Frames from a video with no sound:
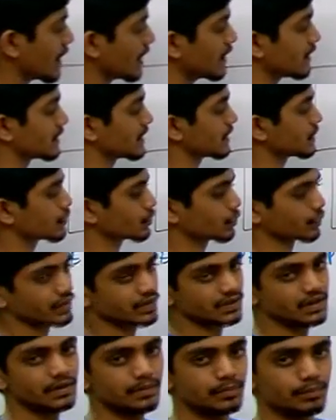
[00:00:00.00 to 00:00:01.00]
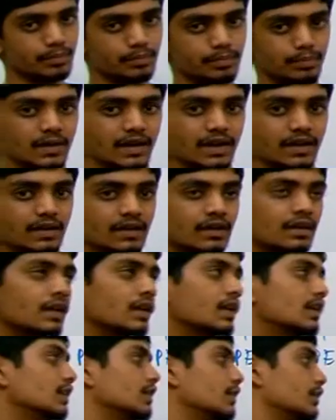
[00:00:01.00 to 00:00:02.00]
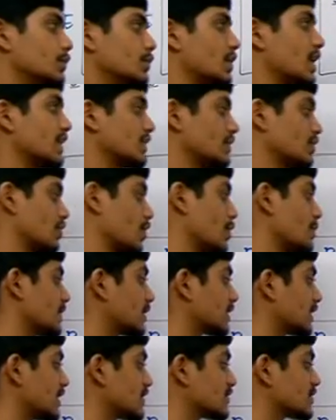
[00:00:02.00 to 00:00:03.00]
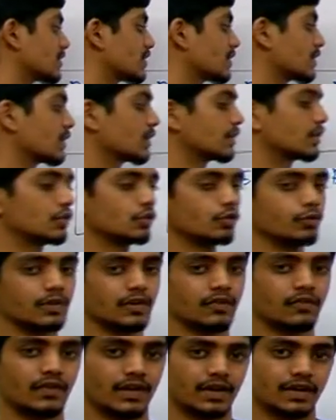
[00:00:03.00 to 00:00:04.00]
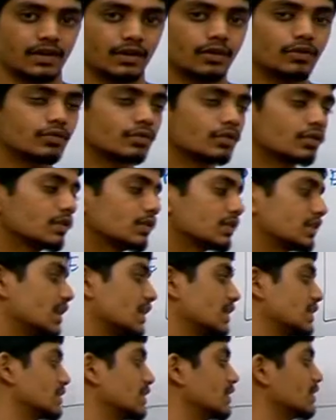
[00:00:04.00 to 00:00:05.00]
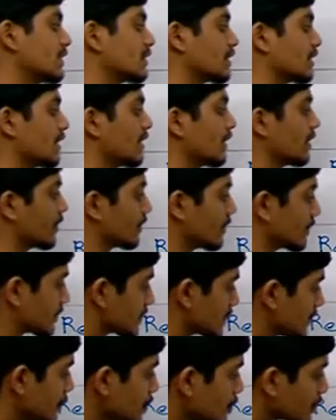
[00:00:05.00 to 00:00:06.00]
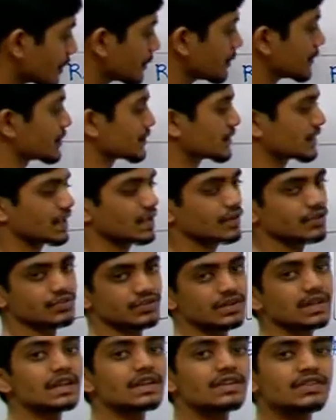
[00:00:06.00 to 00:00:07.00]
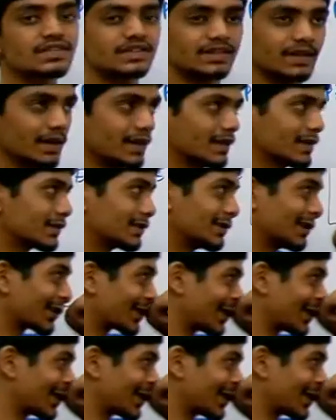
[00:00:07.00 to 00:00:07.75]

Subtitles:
and these two in the plane. If you write the nomenclature, you will find out that the stereochemistry has changed, that is the